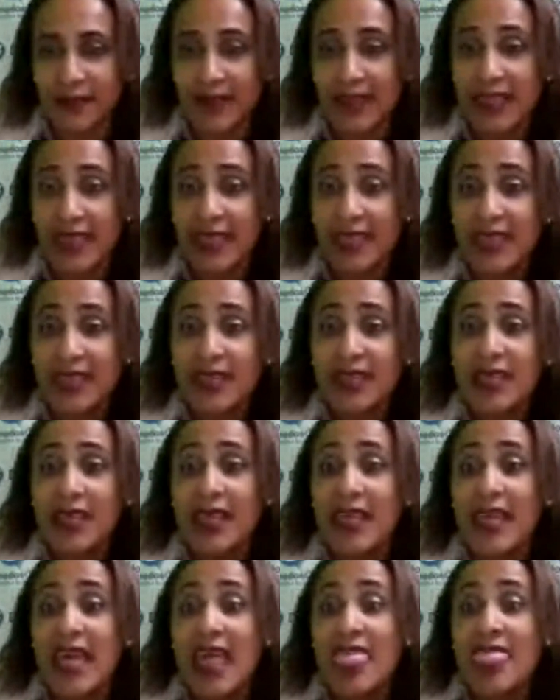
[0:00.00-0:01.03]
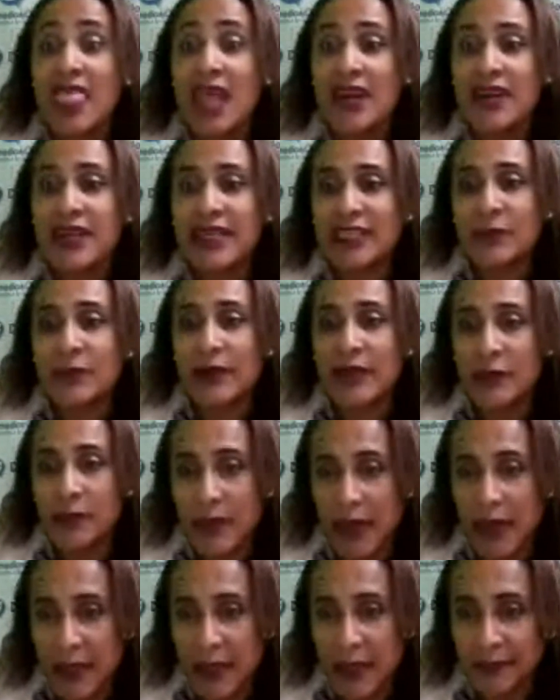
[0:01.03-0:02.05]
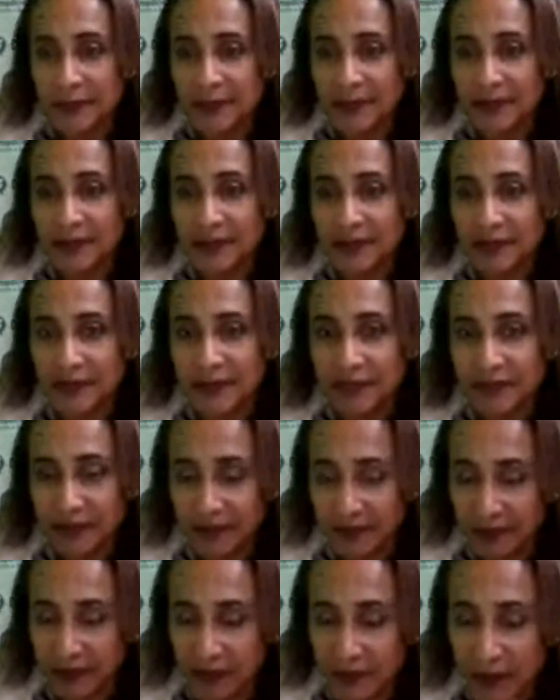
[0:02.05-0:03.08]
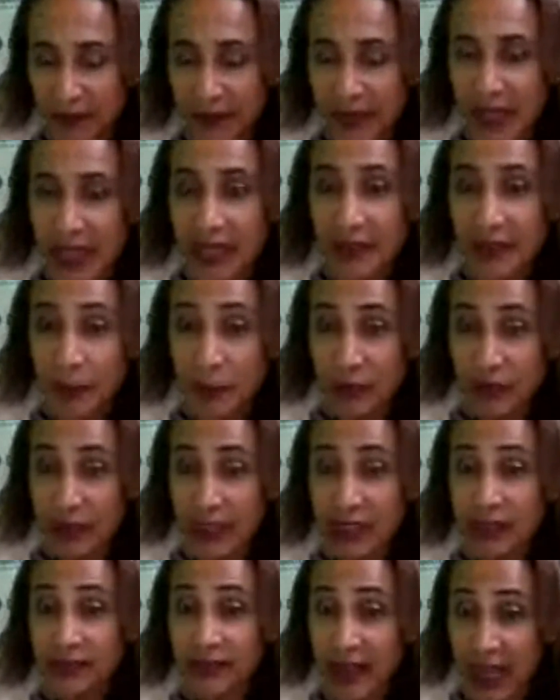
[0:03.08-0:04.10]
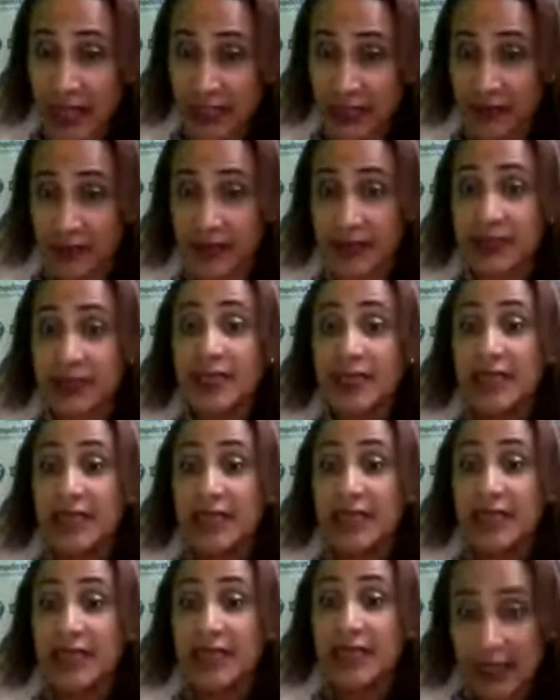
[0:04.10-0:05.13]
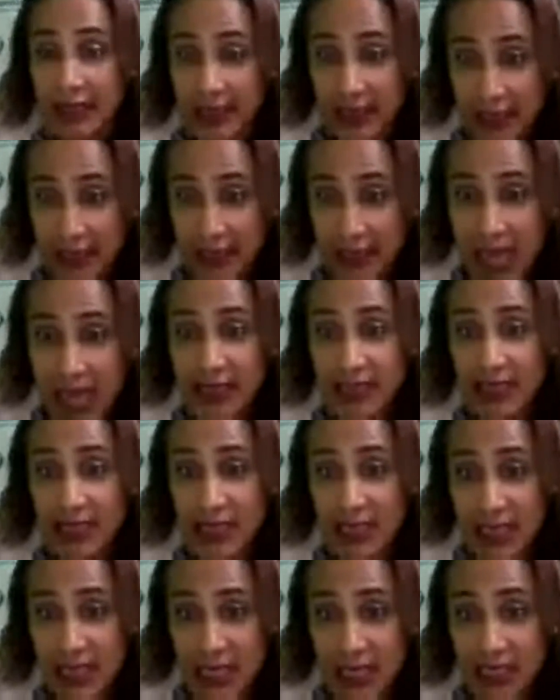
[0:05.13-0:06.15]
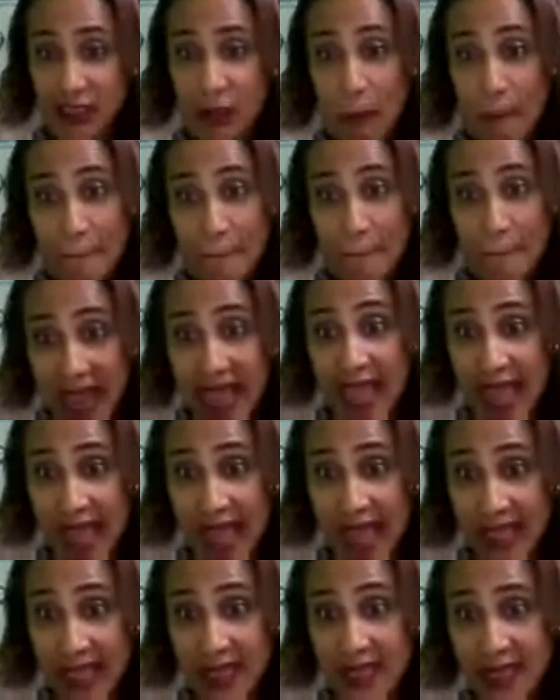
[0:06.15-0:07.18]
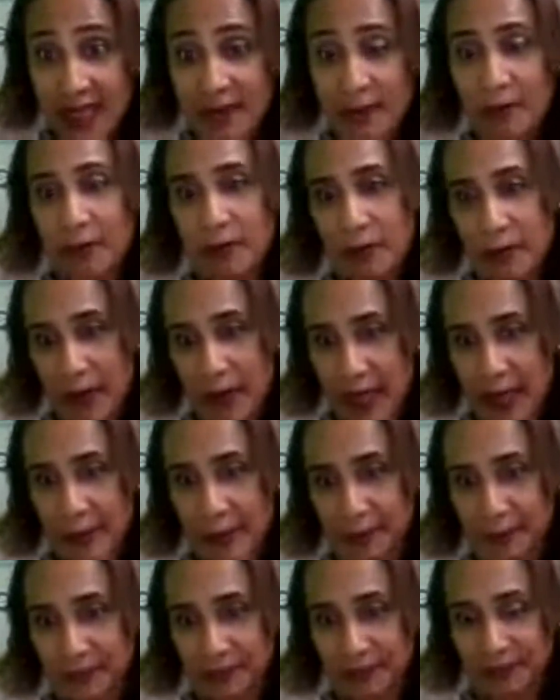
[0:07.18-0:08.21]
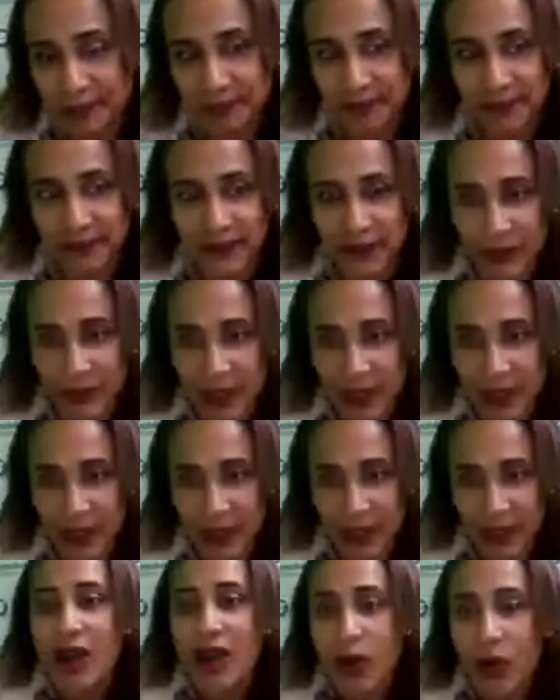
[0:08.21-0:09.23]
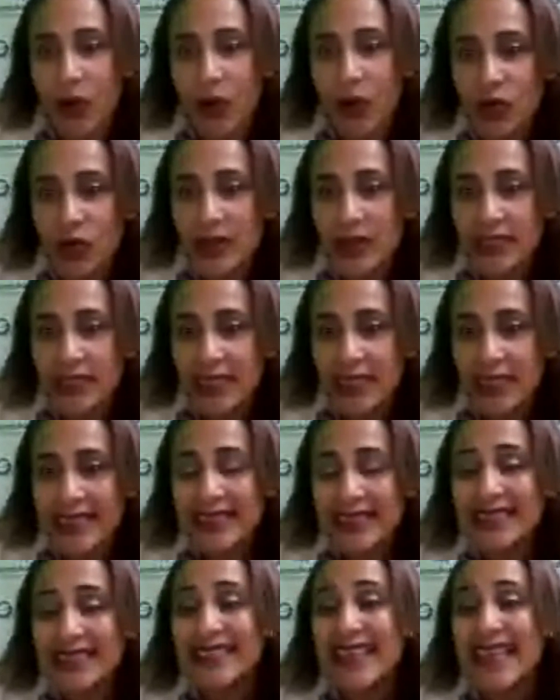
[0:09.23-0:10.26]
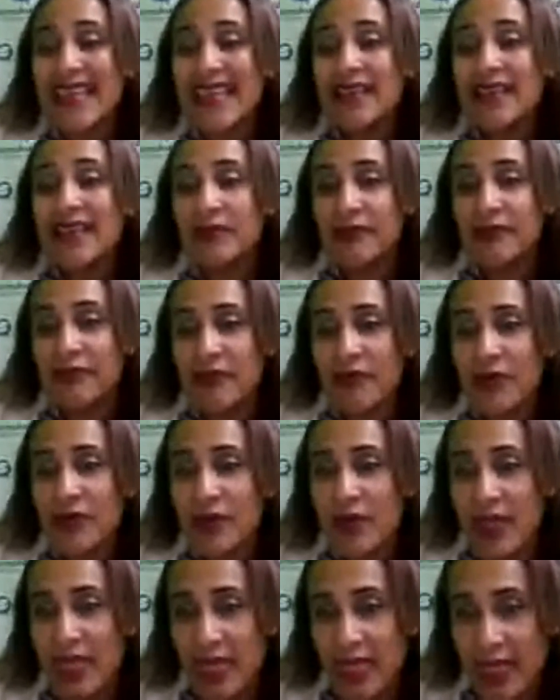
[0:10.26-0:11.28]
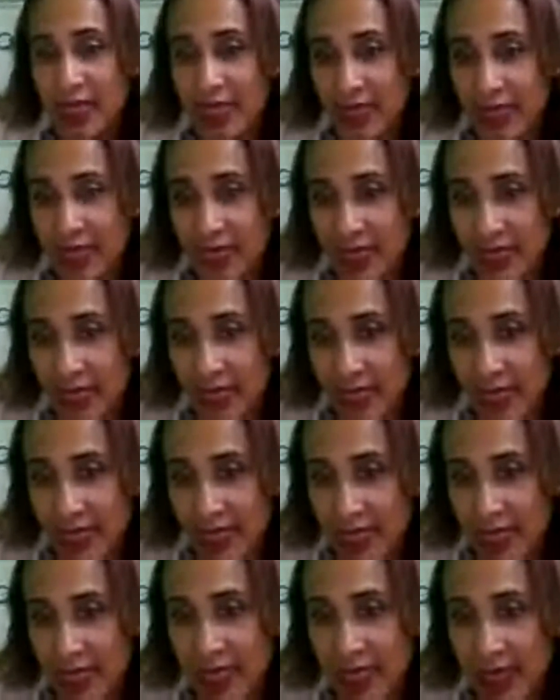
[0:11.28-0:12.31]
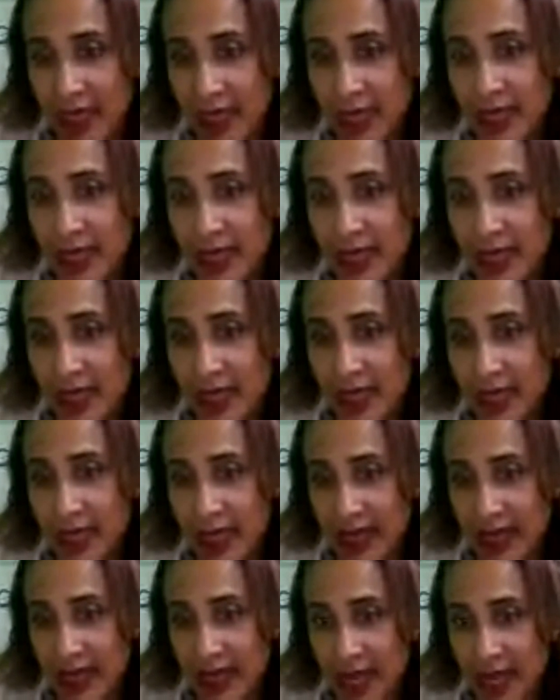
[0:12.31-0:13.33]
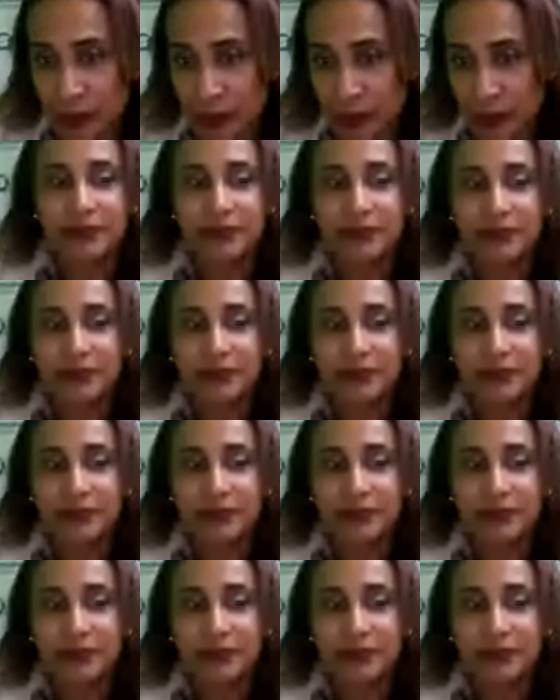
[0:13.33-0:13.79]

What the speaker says: Y that is my pen. The possessive adjective. That is my pen. Okay. Always is before the noun.